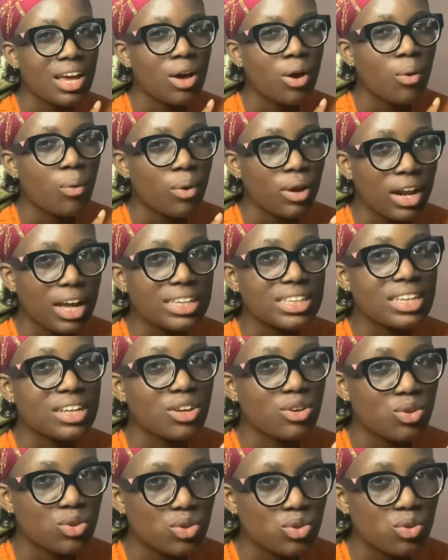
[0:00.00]
When I
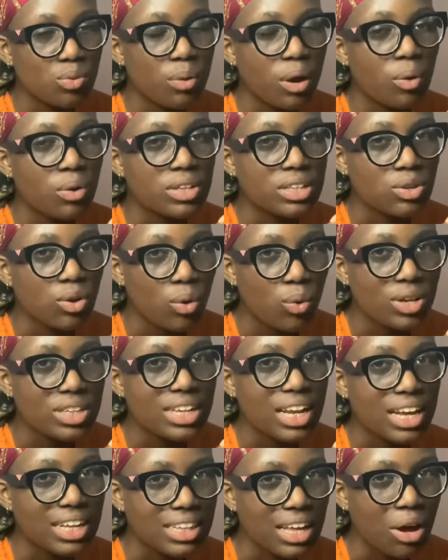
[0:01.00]
started YouTube, I was
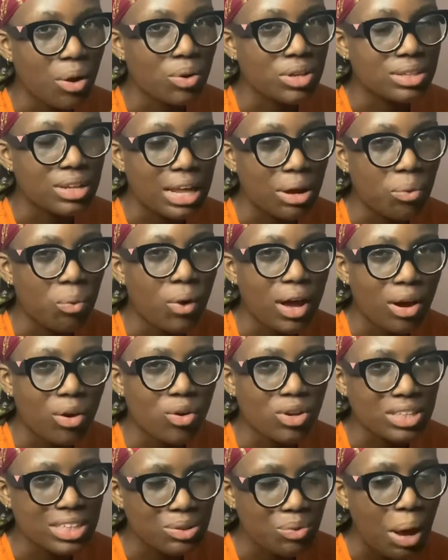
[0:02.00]
always like that. I was like, why
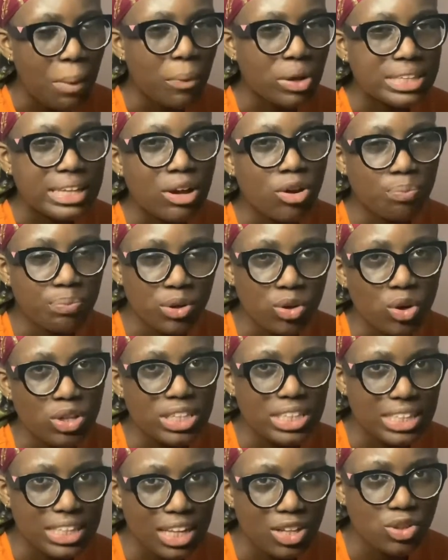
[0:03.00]
must I be
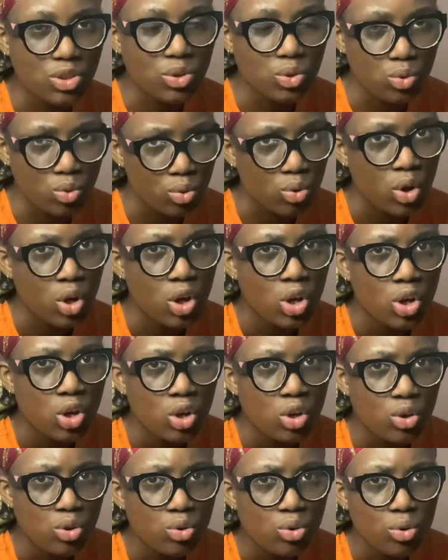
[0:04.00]
consistent to,
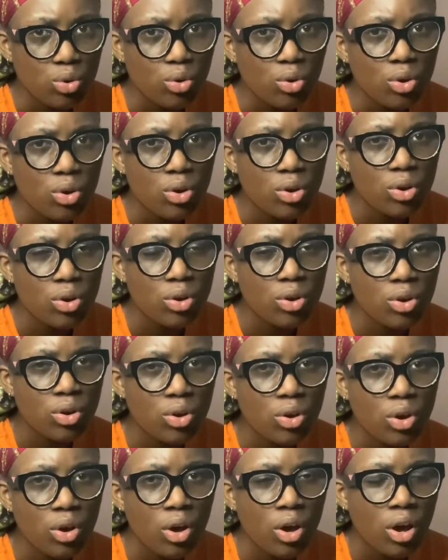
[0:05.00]
you know,
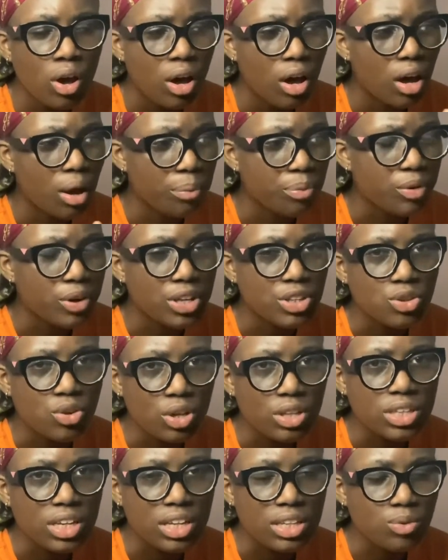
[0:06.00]
create
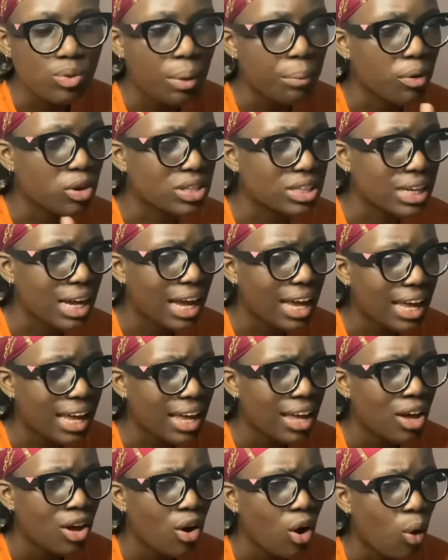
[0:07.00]
content? Why must I
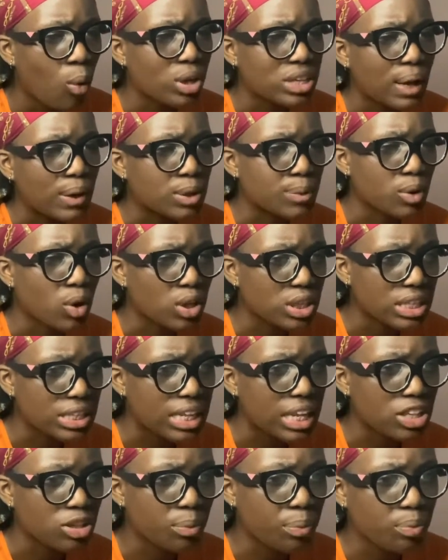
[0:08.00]
always have to be
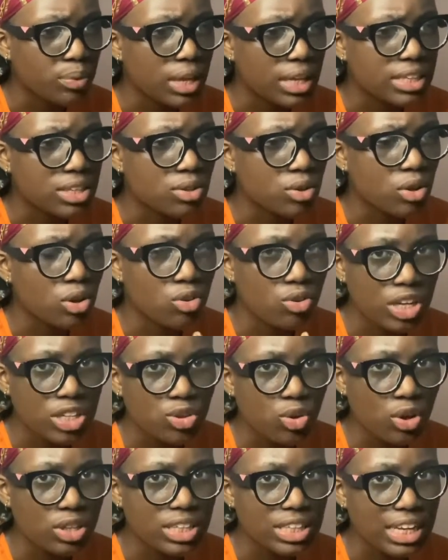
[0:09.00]
consistent? There's some people that
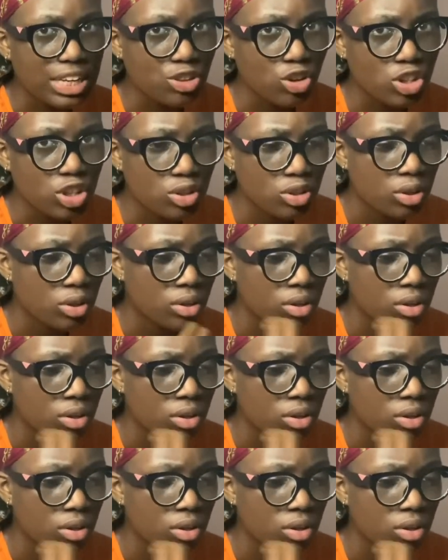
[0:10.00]
create content and just